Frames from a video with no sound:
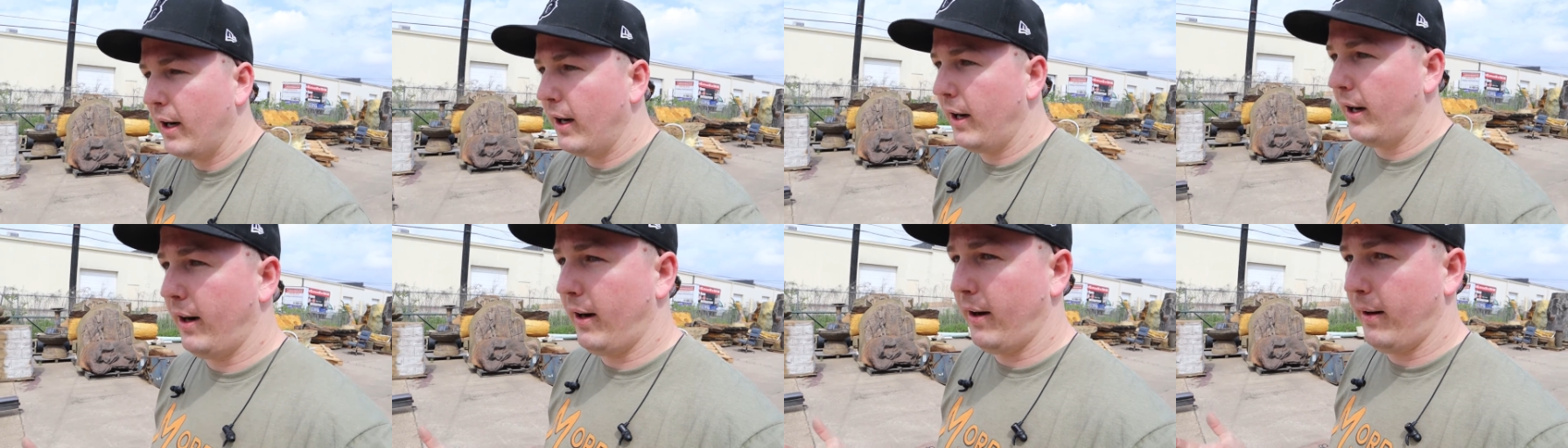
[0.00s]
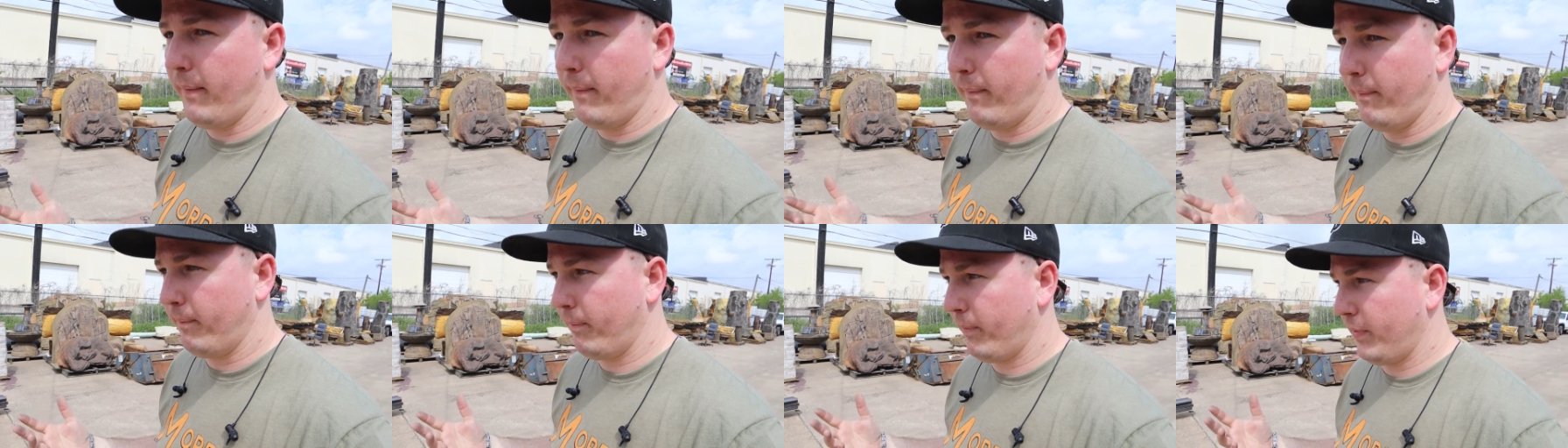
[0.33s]

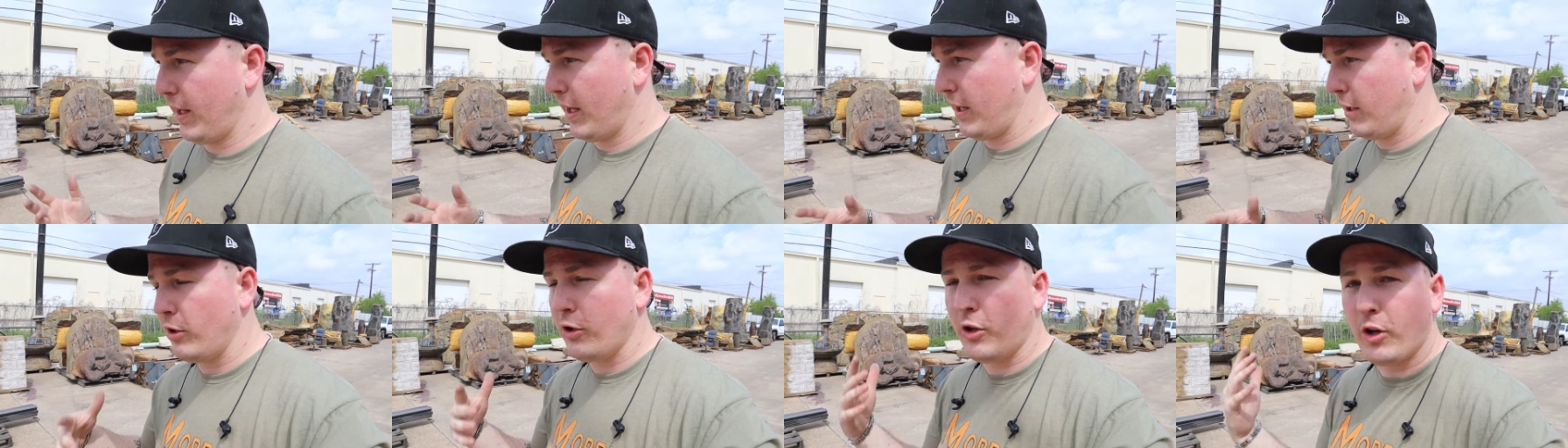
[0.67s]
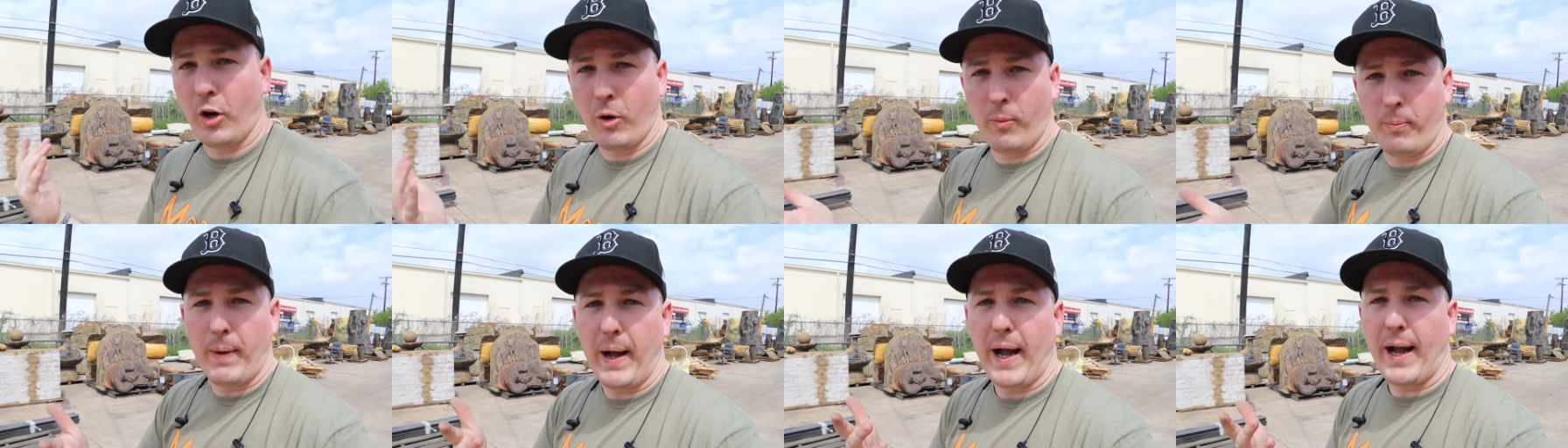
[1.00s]
um, then you
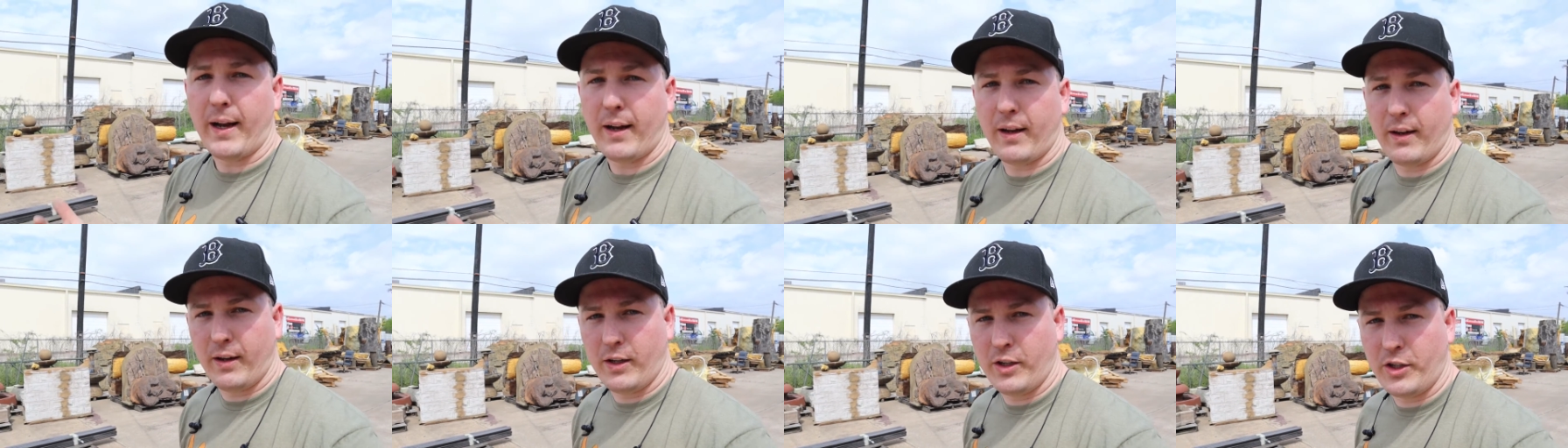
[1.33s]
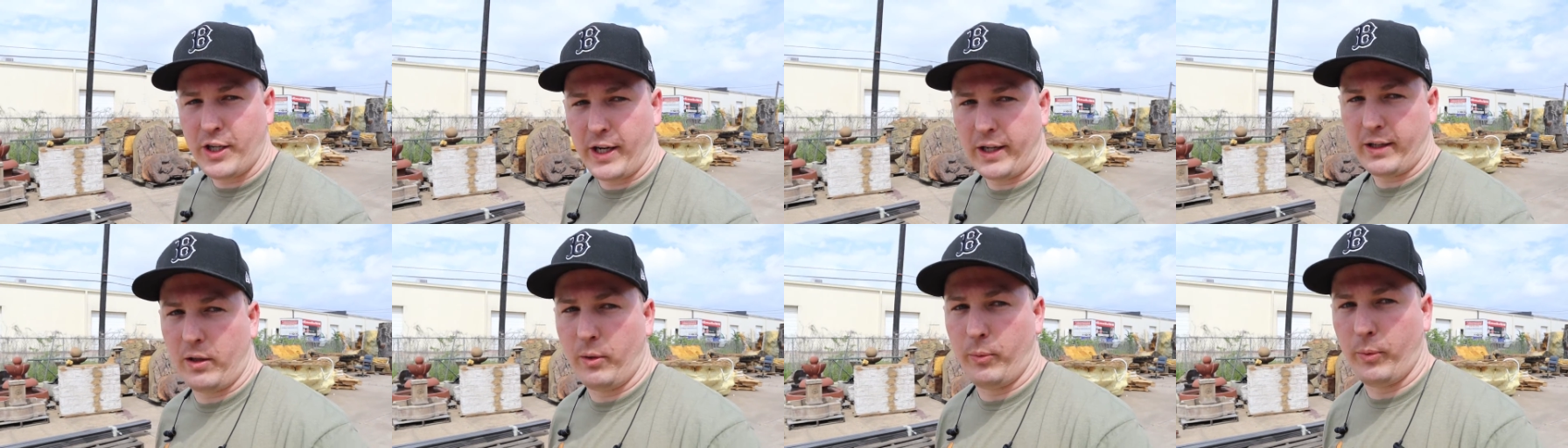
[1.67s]
go back and
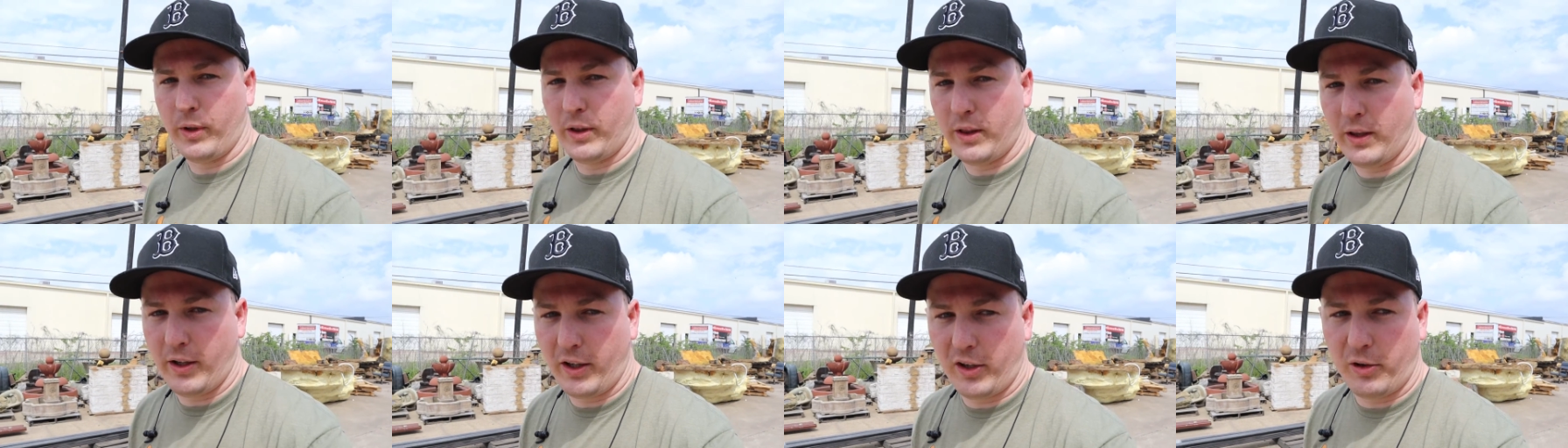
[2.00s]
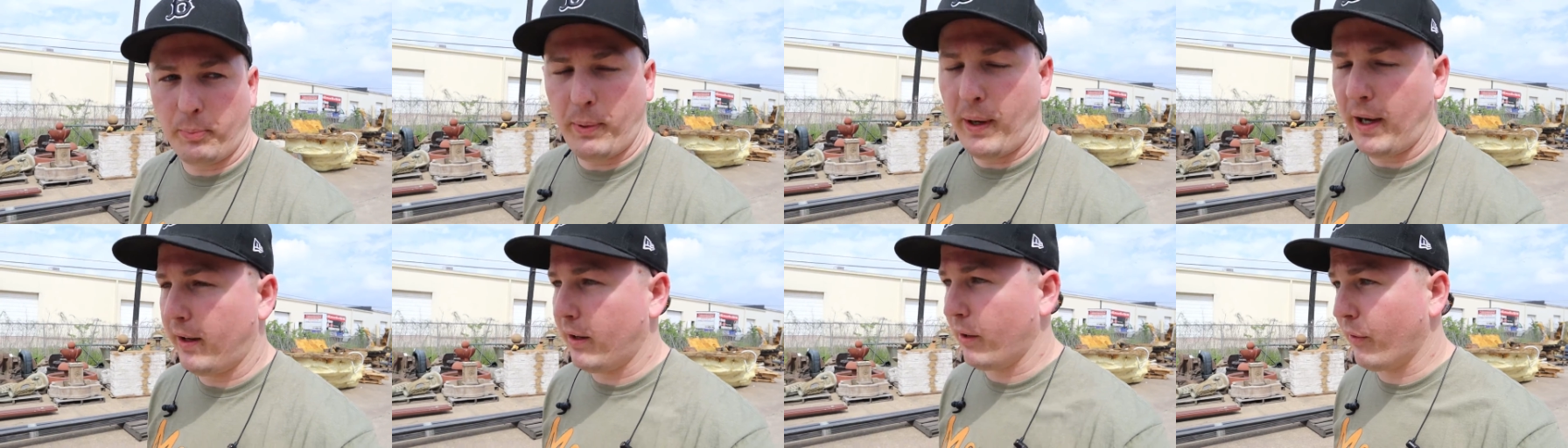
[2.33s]
inject it with the
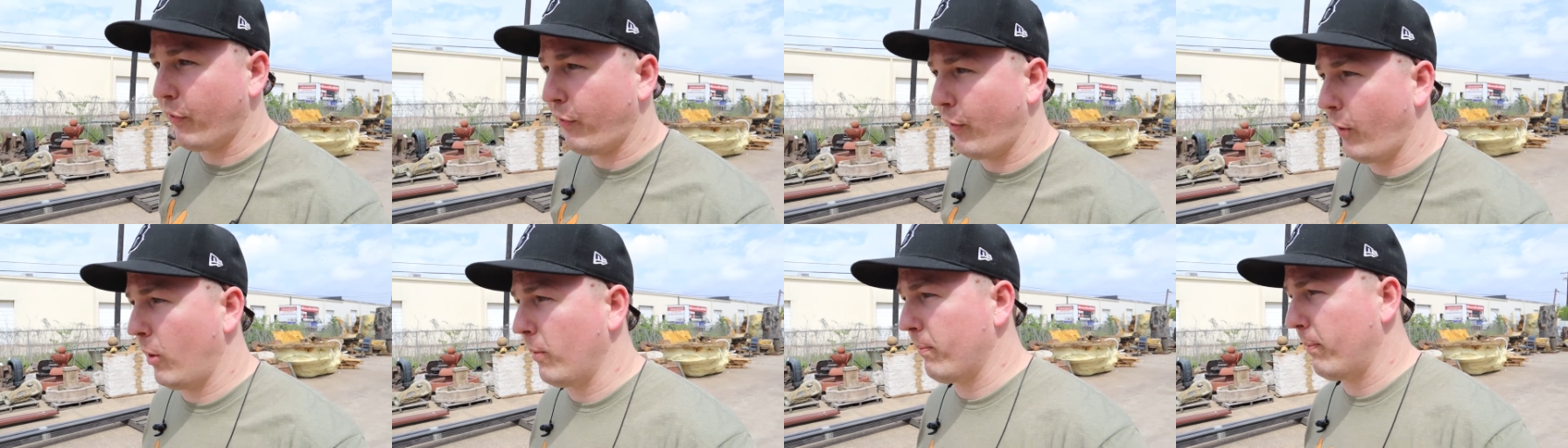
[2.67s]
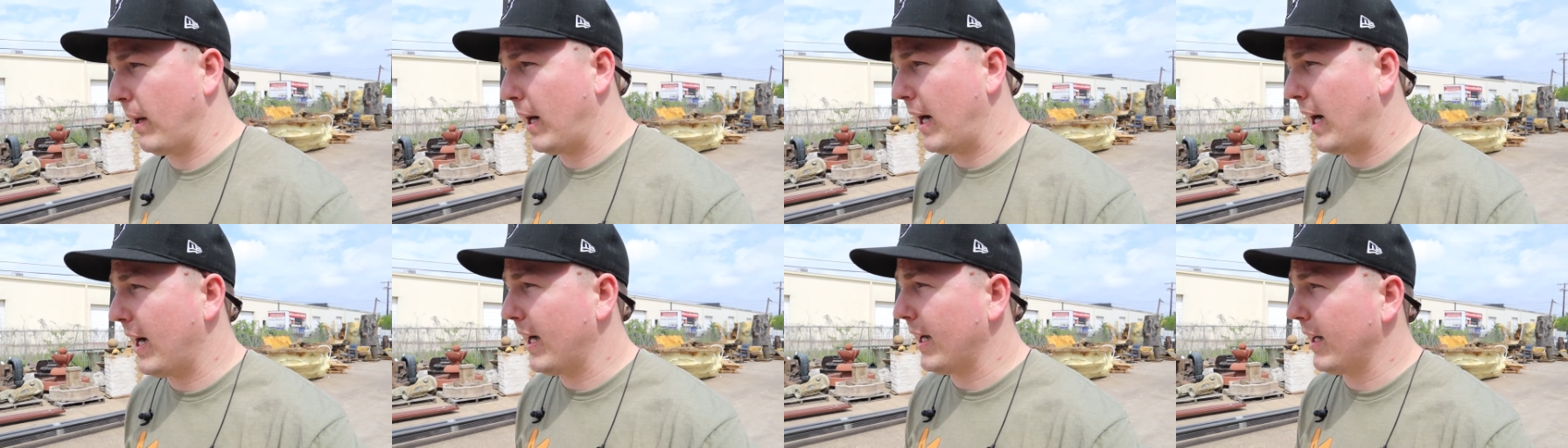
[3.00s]
expanding foam
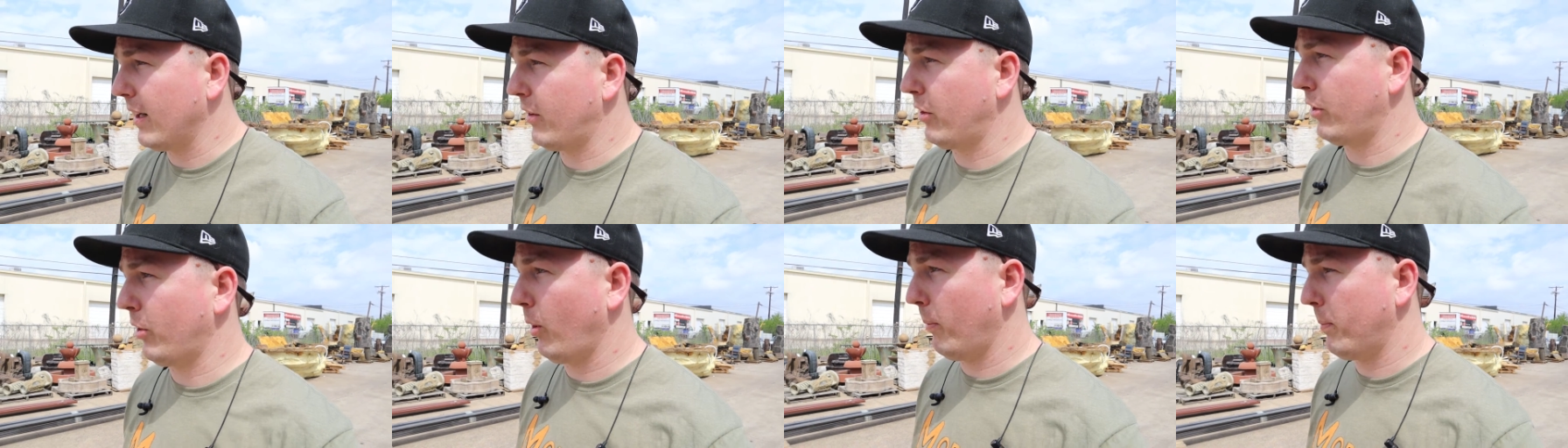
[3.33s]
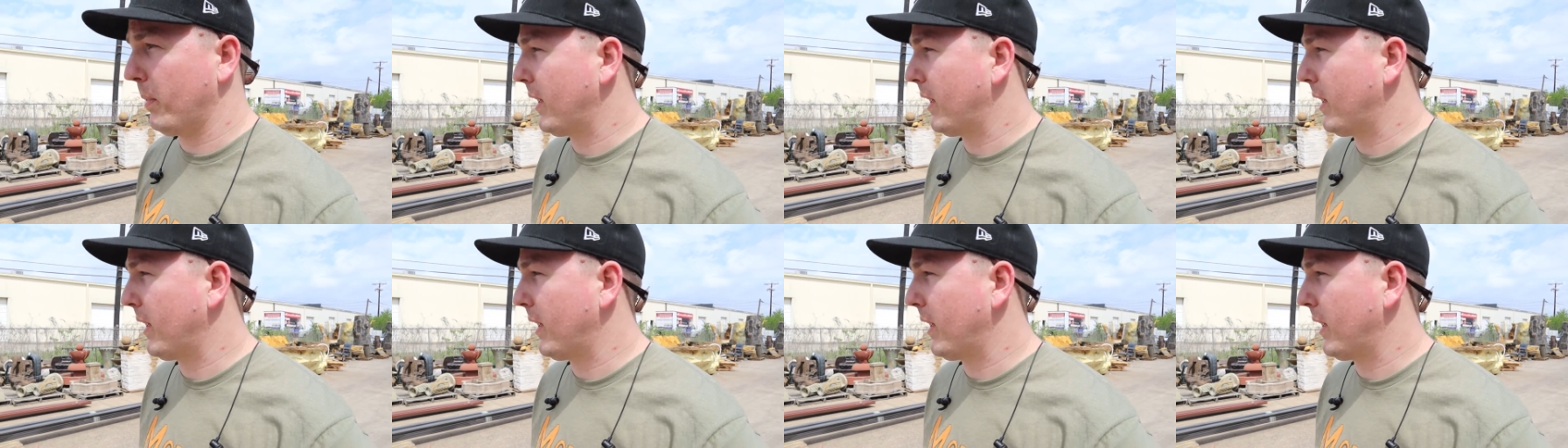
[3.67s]
behind so